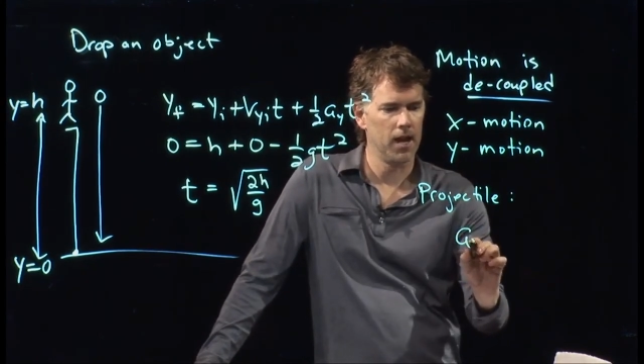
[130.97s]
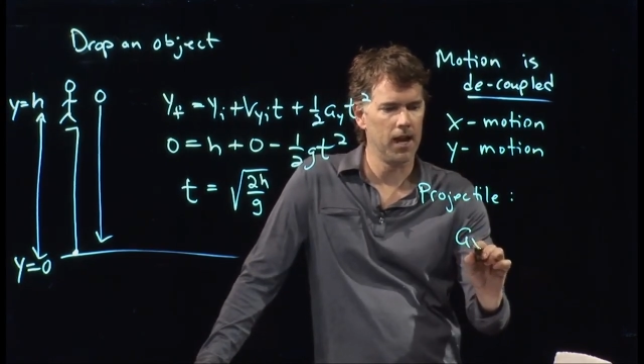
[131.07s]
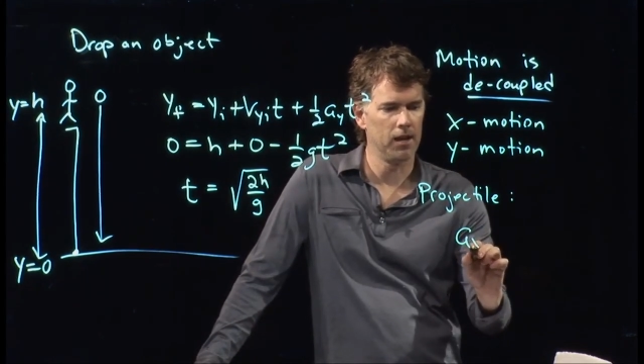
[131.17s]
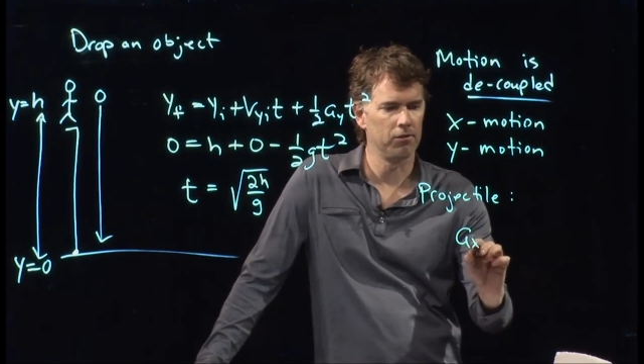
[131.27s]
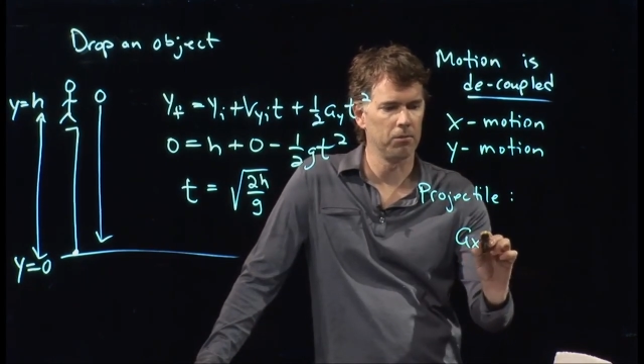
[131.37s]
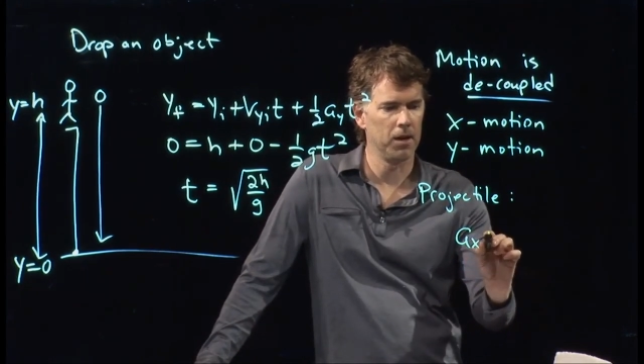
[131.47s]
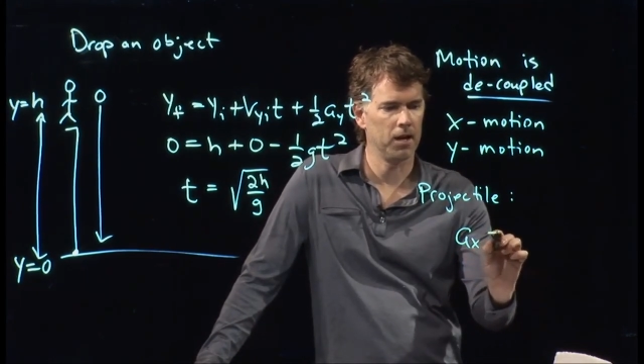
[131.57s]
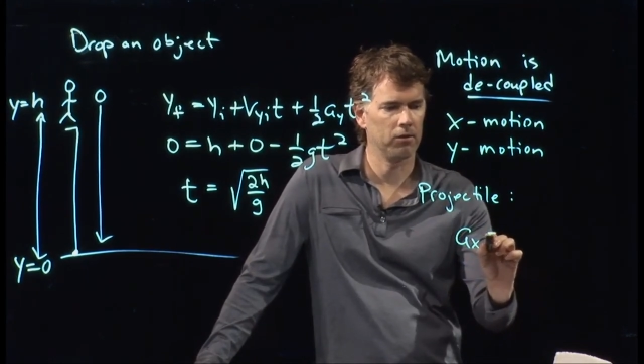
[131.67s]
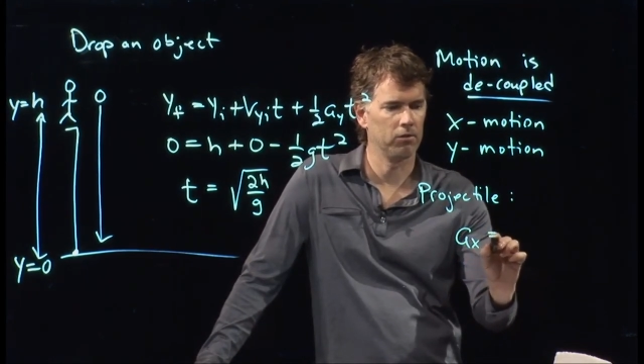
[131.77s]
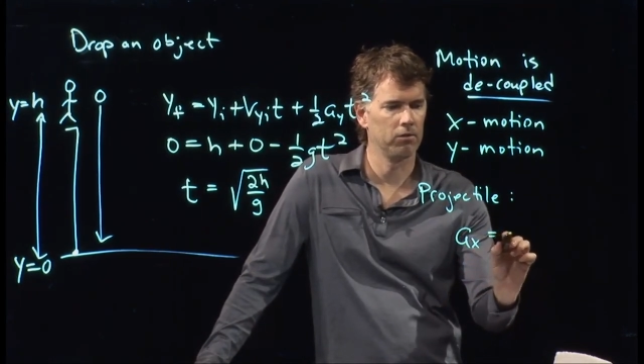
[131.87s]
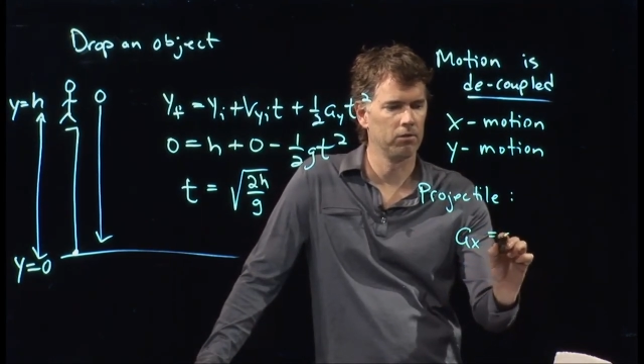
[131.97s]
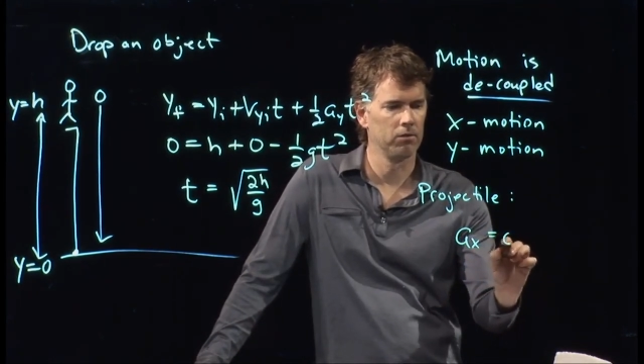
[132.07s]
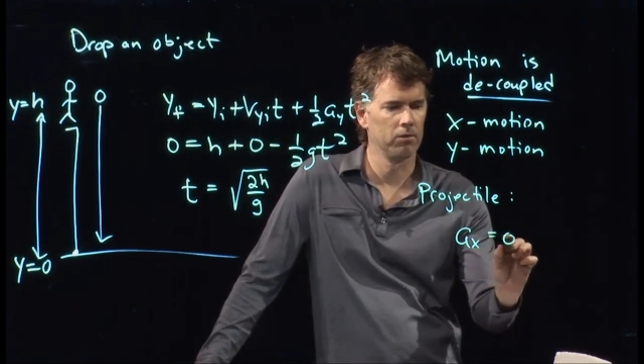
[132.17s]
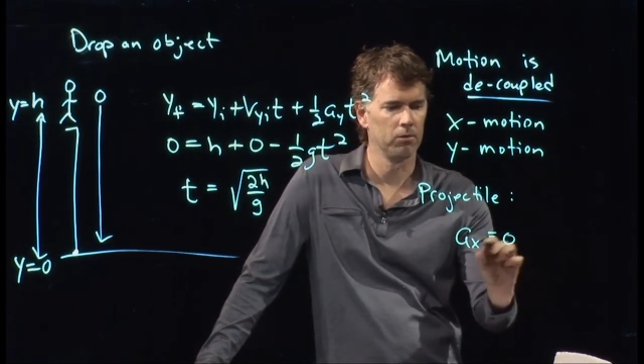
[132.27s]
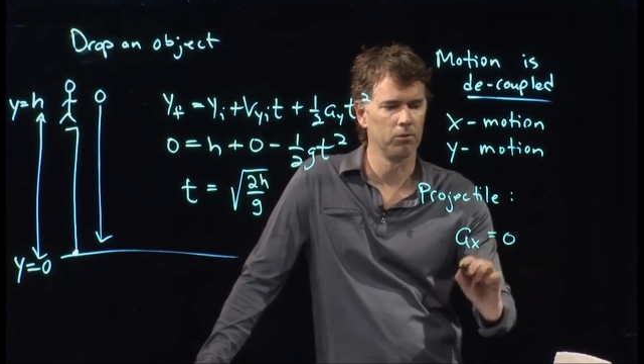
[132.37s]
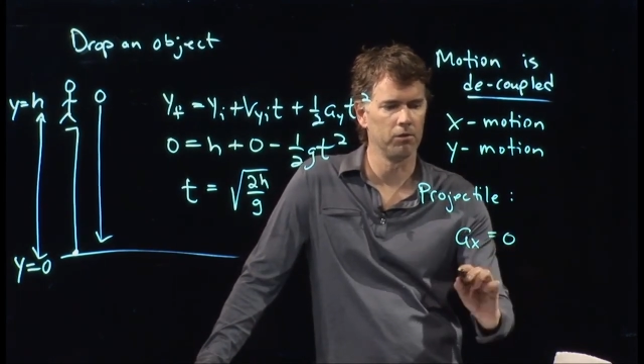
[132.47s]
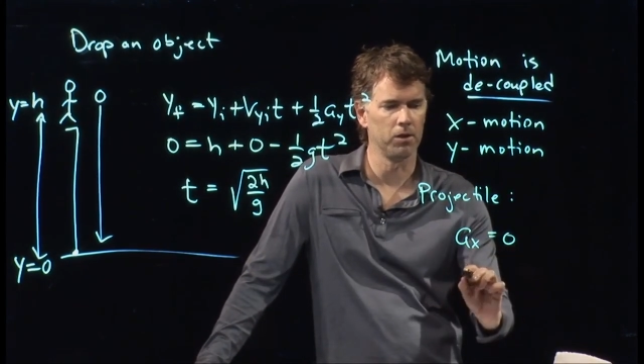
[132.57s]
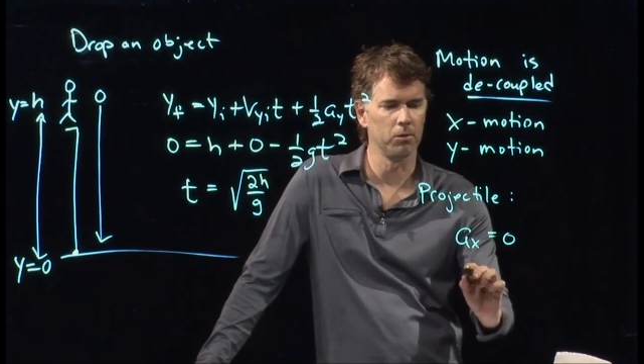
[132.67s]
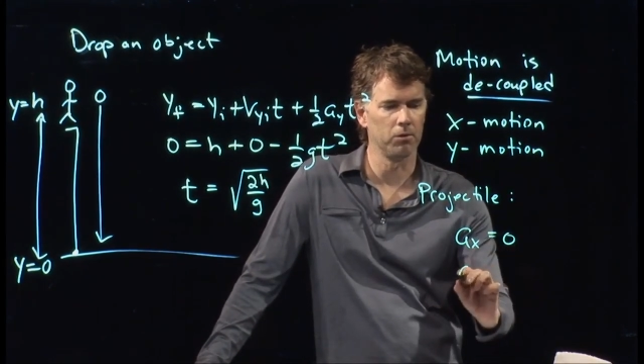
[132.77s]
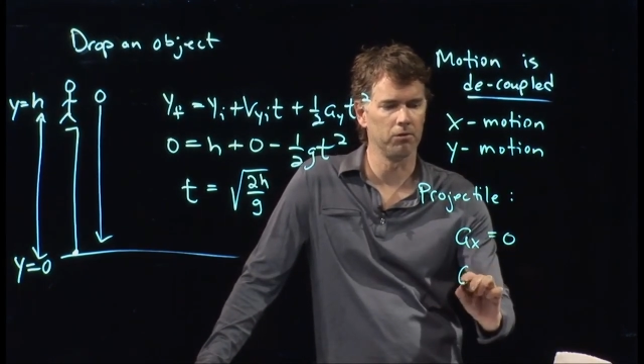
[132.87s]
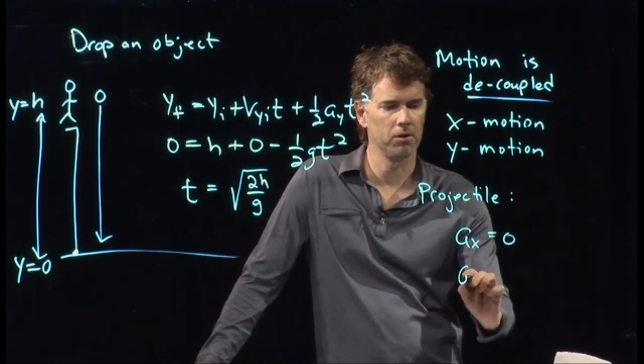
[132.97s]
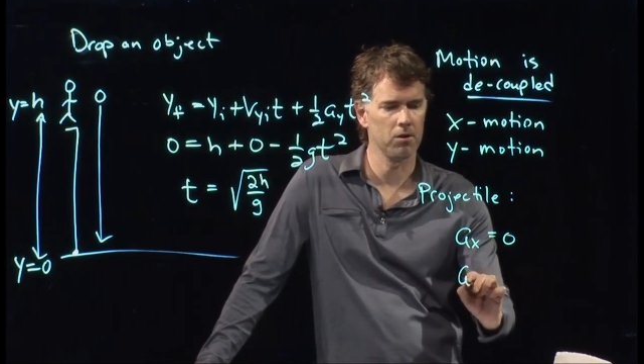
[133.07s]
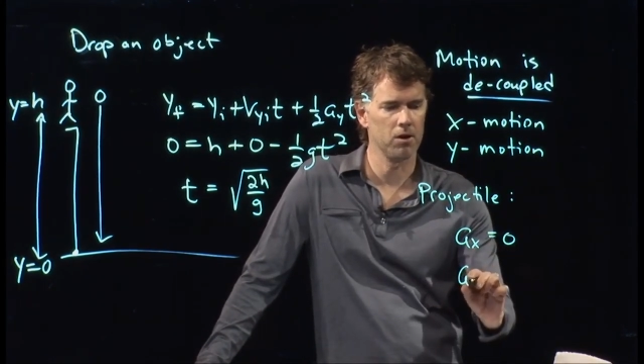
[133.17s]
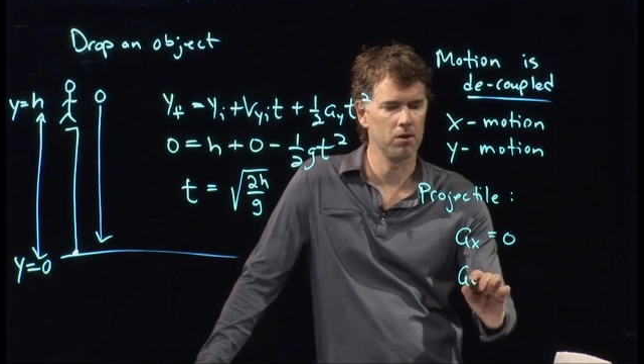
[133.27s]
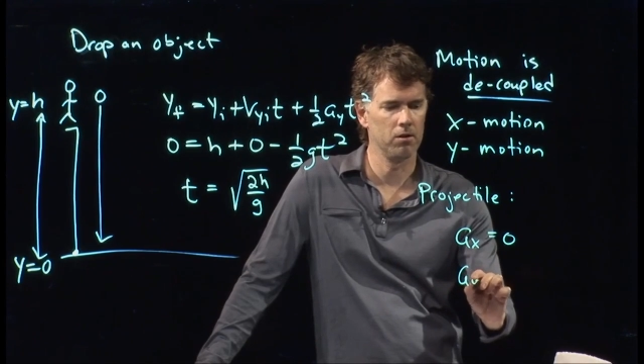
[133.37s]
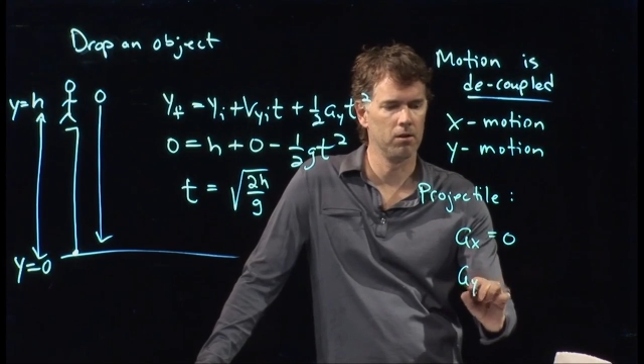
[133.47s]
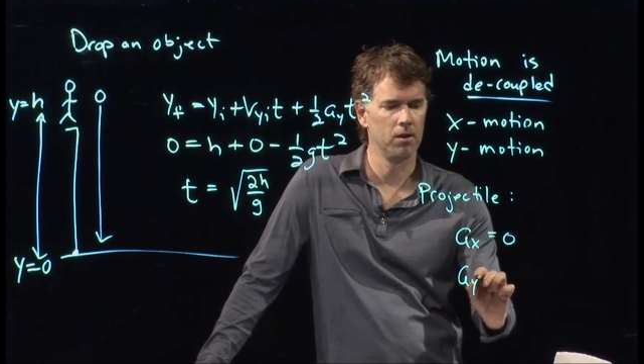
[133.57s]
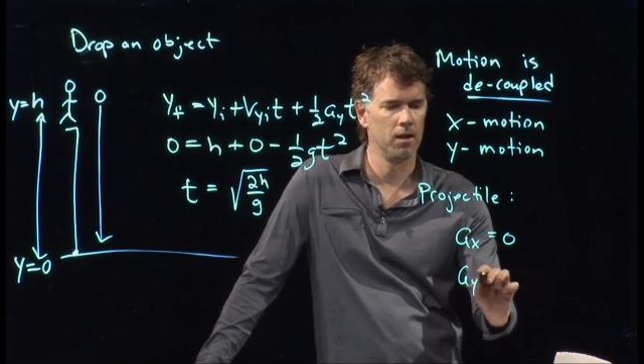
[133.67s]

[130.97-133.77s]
A sub x was equal to 0,